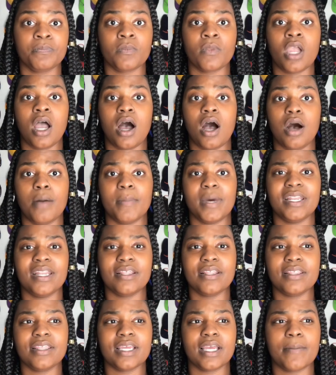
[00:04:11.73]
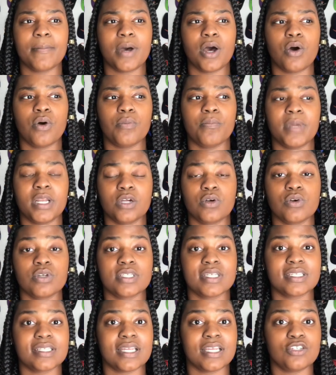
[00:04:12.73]
Um, another thing about medical
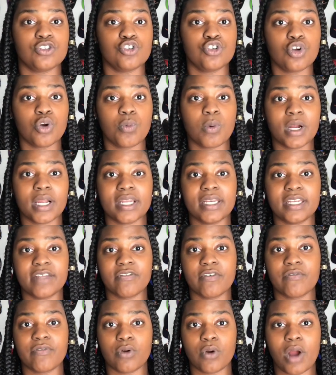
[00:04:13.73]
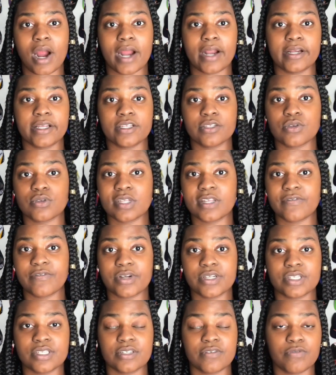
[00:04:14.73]
assistant is you can work in different varieties. So say, for
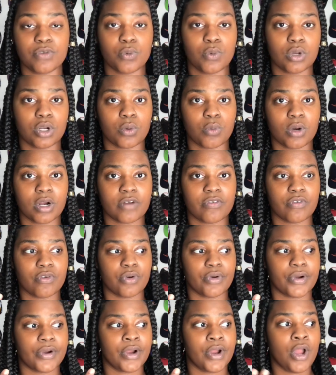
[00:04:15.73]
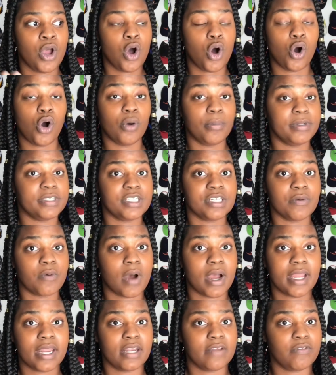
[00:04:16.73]
instance, if you want to work for
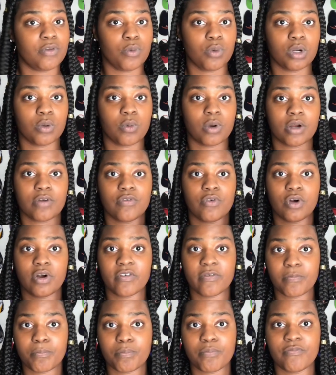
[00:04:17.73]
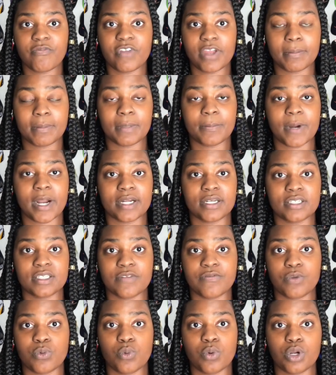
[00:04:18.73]
OBGYN, if you want to work for family practice,
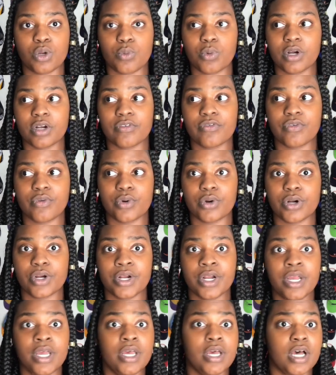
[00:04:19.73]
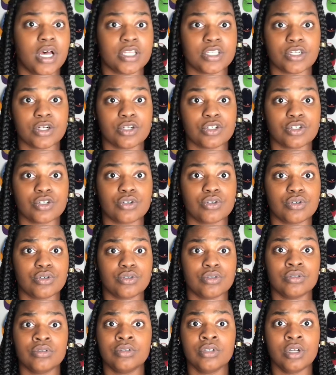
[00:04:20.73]
if you want to work for a
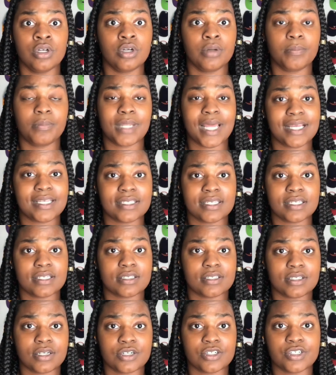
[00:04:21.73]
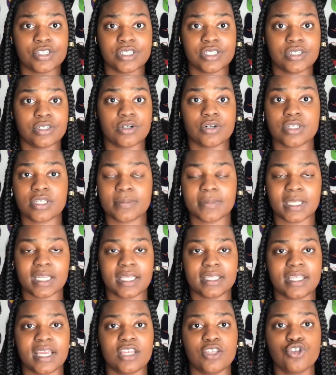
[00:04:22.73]
surgical plastic surgeon or something
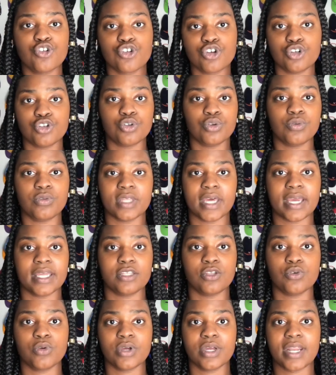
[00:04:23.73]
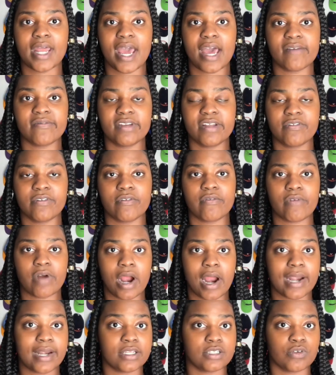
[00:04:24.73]
like that, you can do that. You could have different
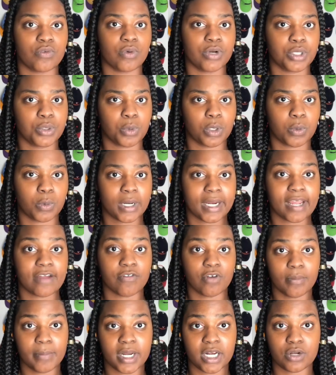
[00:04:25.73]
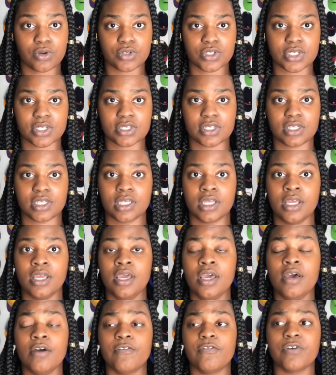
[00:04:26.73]
varieties of where you want to work at for a medical assistant.
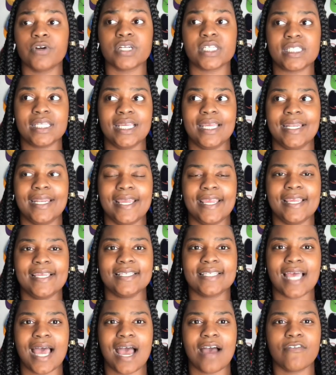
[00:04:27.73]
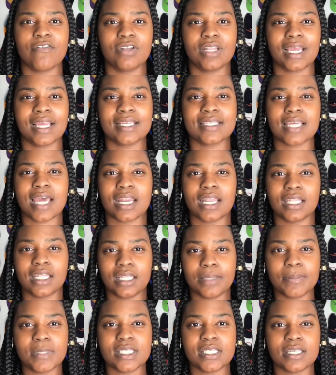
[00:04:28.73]
For CNAs, I feel like it's kind of
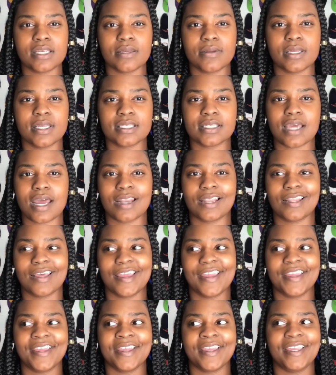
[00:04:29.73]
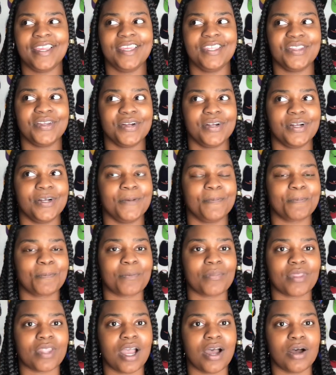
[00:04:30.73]
limited. It's kind of like either
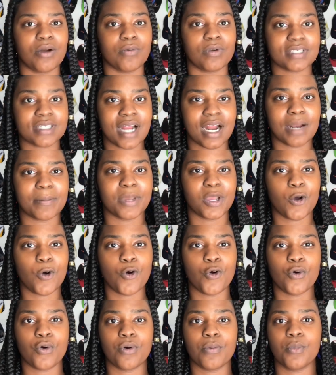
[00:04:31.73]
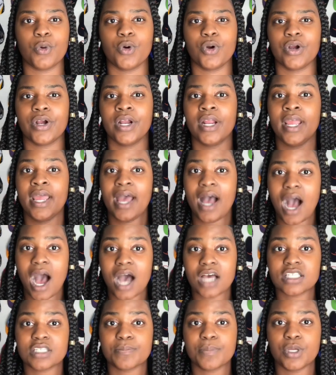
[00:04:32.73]
a retirement home or
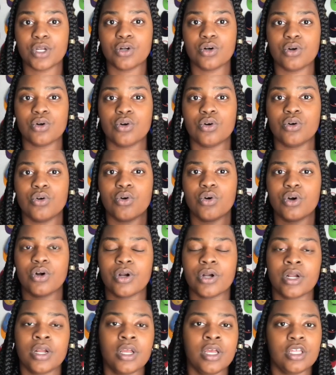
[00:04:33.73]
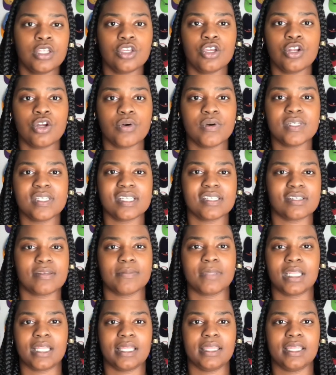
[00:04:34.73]
hospital or, you know, it's just
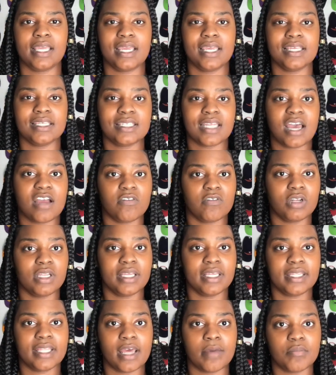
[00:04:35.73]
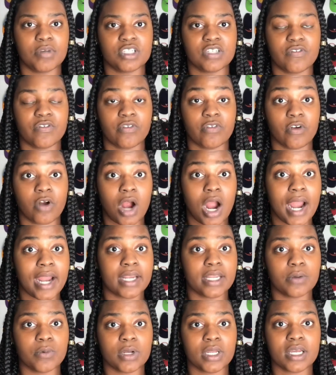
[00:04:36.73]
something like that. It's not really that much of a
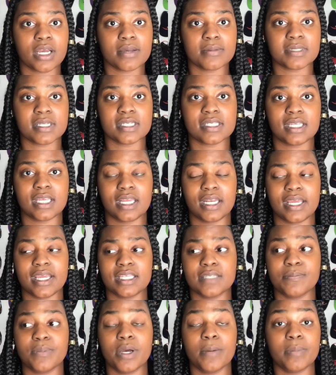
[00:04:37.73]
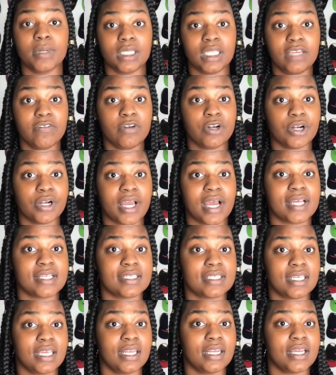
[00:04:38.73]
variety when it comes to CNAs. But believe it or not,
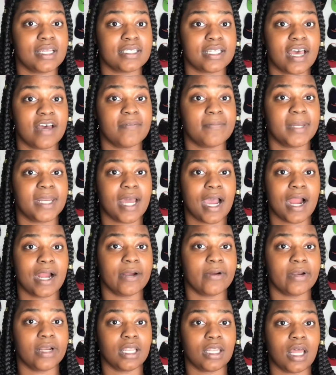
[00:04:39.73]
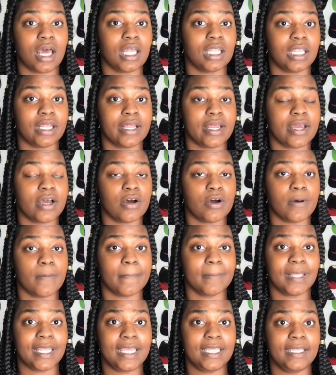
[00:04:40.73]
CNAs have been hiring a lot
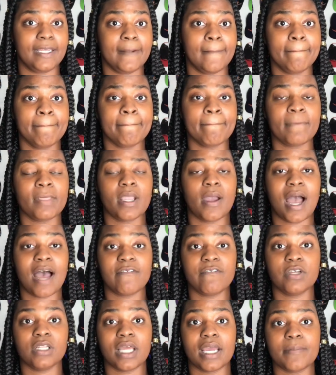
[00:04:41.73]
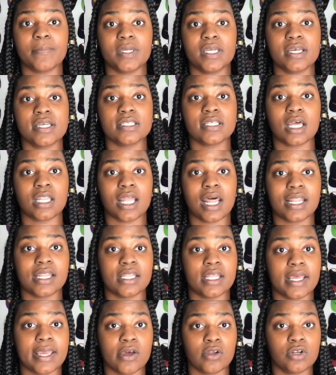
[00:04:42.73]
um, lately. I feel like because a lot of
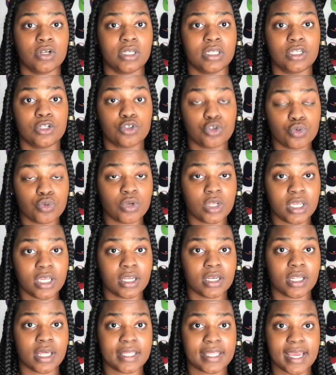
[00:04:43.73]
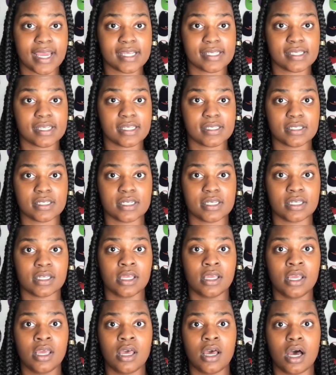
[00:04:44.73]
the elderly do need that assistant,
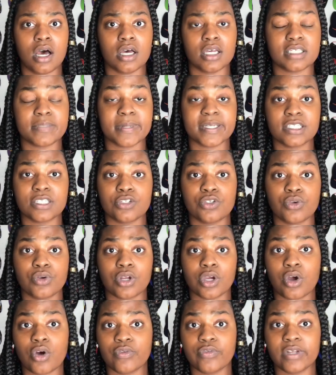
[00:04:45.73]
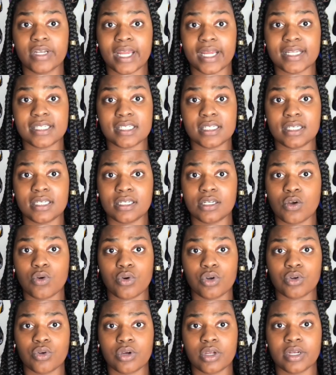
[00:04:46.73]
uh, especially during the COVID-19
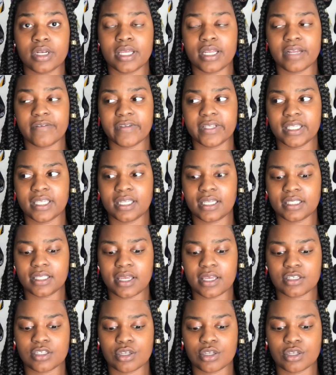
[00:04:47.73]
going on and everything like that.